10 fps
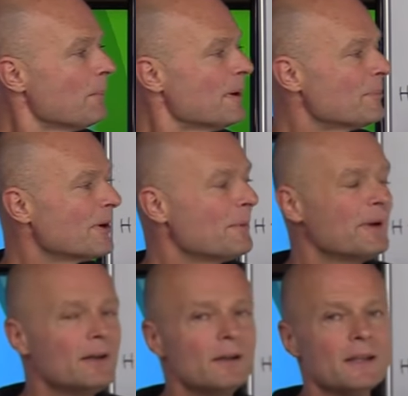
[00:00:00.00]
but
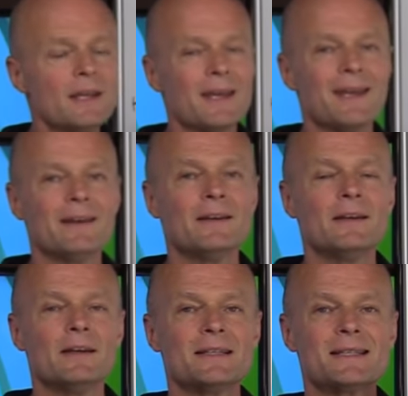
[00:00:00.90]
primarily
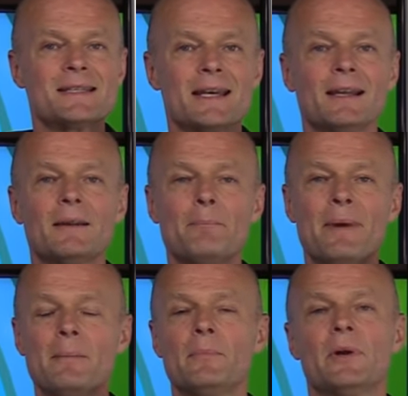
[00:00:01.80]
in cell
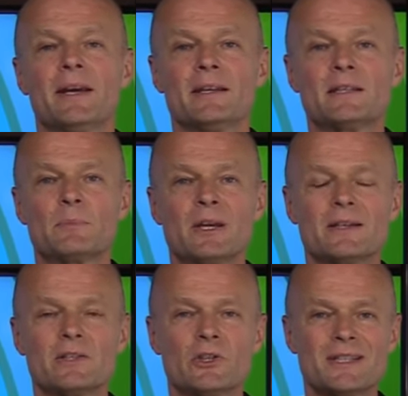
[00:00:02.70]
membranes,
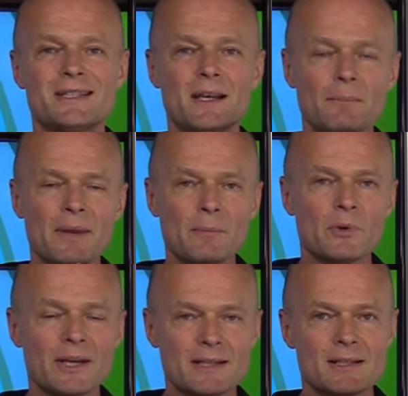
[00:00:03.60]
because your cell
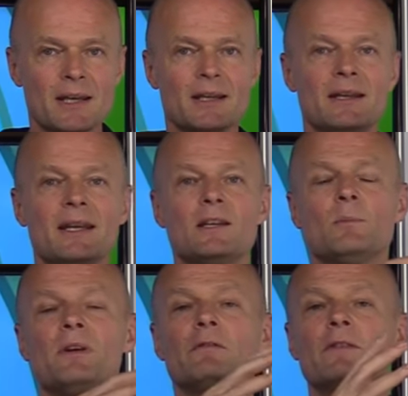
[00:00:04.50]
membranes need to
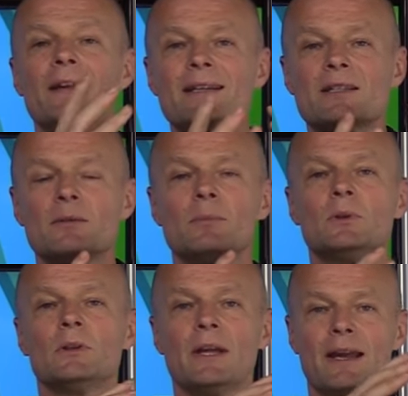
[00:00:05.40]
be
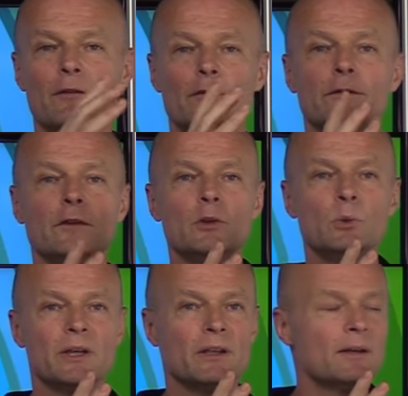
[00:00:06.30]
flexible and
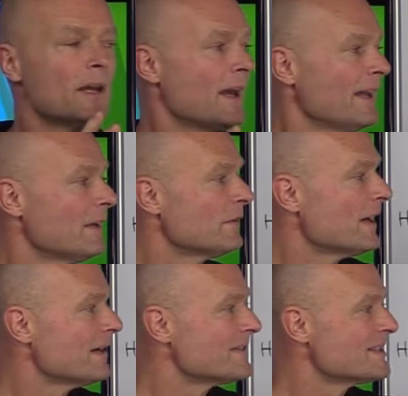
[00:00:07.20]
fluid. And if they
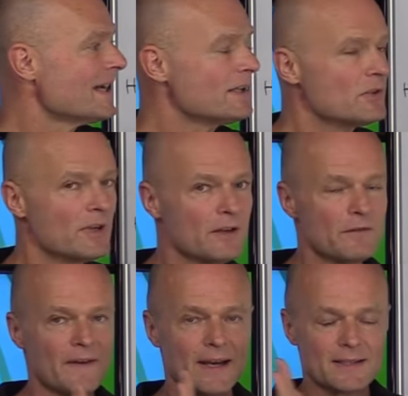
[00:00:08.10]
have saturated
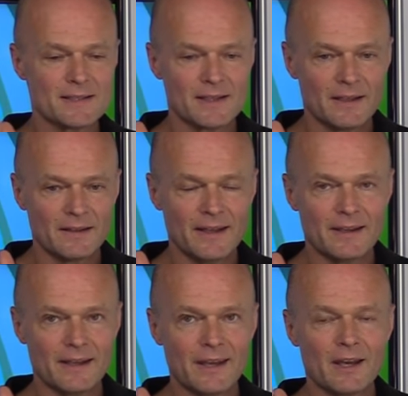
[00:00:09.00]
fats, then
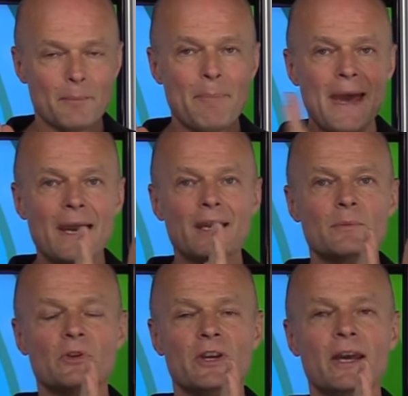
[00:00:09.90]
they kind of pack
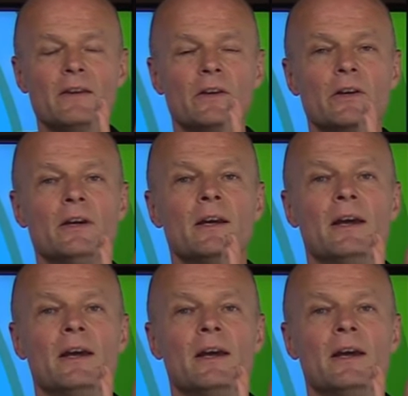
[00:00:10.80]
them together